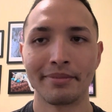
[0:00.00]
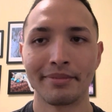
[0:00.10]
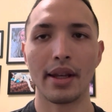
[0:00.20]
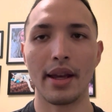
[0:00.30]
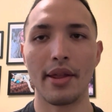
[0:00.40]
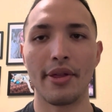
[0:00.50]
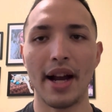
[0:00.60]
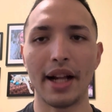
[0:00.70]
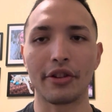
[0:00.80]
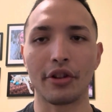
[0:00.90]
And
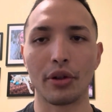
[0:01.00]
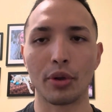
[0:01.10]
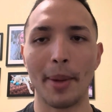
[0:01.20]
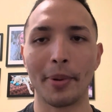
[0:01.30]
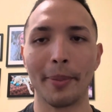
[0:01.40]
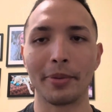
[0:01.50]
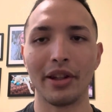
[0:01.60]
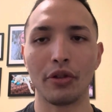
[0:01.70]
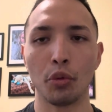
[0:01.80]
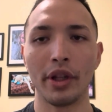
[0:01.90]
that's going to wrap up
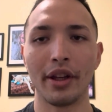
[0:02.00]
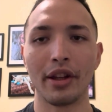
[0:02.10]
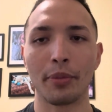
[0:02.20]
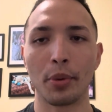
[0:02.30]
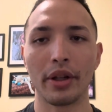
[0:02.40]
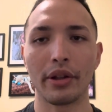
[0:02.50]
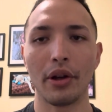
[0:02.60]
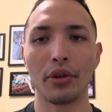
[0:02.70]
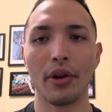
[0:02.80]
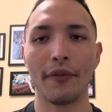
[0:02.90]
this weekend's
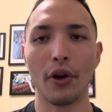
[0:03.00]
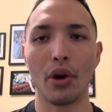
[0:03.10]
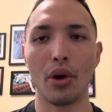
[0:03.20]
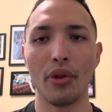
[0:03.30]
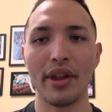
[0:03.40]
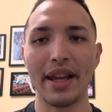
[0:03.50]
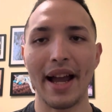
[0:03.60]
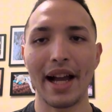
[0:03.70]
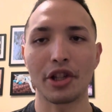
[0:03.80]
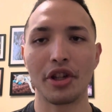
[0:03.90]
breakdown of all the
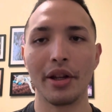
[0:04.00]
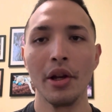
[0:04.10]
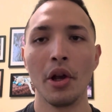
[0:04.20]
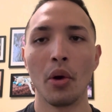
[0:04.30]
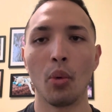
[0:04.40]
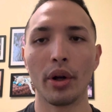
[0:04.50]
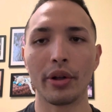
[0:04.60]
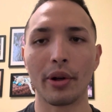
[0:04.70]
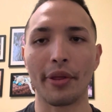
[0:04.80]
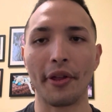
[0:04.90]
action. What are
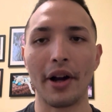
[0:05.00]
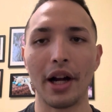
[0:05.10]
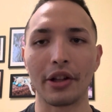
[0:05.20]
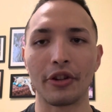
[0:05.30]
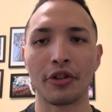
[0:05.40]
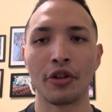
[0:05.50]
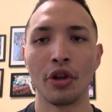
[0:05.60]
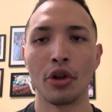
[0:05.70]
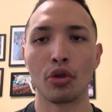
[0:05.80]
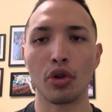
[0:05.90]
your thoughts?
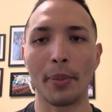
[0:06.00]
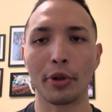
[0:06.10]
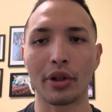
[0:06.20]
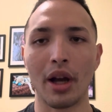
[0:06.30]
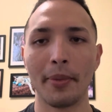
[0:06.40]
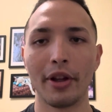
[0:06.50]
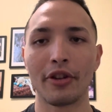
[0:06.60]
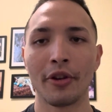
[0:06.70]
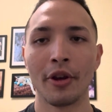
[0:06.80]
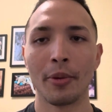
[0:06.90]
Drop your
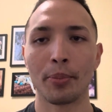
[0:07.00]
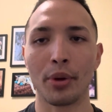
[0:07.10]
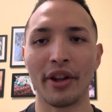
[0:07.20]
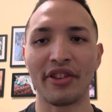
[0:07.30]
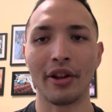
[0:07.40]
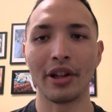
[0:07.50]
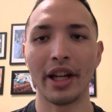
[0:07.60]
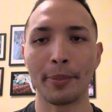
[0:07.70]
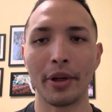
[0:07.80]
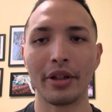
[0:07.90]
comments, press the
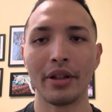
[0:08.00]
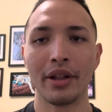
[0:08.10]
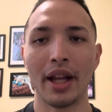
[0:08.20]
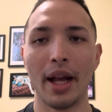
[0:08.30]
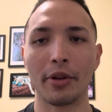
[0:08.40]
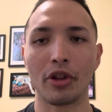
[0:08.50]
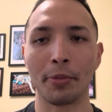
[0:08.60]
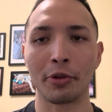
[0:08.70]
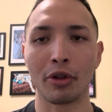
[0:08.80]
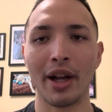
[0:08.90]
like button, and
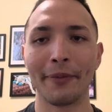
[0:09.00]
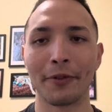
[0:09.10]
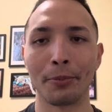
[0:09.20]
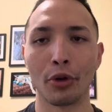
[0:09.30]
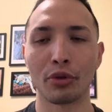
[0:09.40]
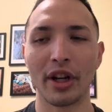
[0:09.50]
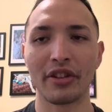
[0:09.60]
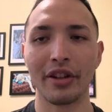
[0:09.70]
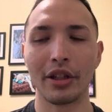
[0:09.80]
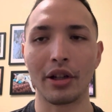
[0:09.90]
subscribe for more
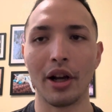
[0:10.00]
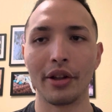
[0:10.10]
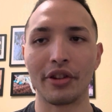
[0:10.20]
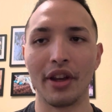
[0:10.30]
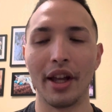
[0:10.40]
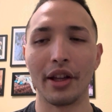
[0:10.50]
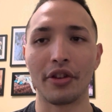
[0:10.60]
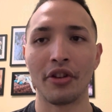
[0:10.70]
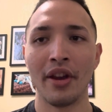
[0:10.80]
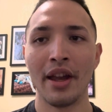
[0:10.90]
wrestling
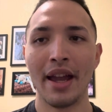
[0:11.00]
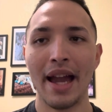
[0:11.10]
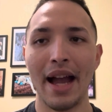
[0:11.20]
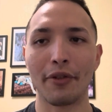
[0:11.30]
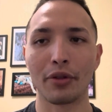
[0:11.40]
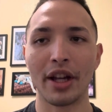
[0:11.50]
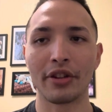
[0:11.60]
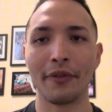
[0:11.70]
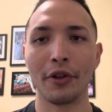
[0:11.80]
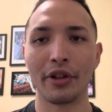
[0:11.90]
contents. Have a
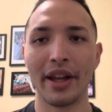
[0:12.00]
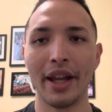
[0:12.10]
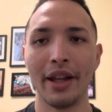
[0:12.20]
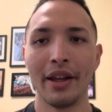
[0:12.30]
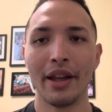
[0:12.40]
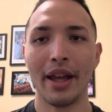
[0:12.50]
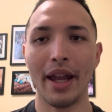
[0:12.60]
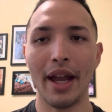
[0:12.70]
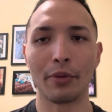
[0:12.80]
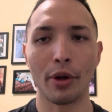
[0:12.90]
rest of your day,
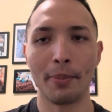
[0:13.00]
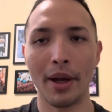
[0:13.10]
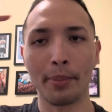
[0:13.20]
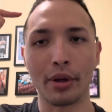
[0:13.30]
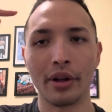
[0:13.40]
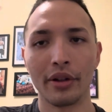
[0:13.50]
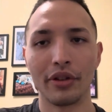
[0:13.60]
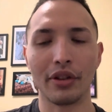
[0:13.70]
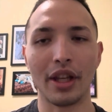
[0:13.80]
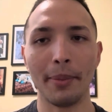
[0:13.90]
and remember
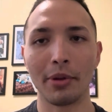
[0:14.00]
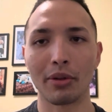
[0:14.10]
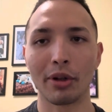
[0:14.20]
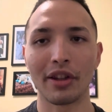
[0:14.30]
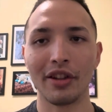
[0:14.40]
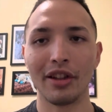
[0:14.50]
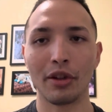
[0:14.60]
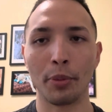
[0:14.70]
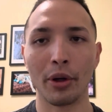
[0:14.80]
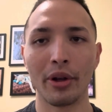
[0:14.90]
to keep the wrestling
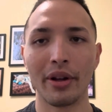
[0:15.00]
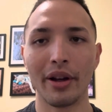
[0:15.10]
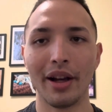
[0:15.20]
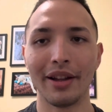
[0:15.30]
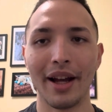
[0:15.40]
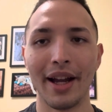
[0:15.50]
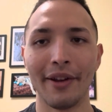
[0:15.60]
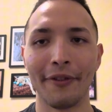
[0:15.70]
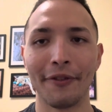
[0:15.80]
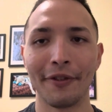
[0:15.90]
spirit alive.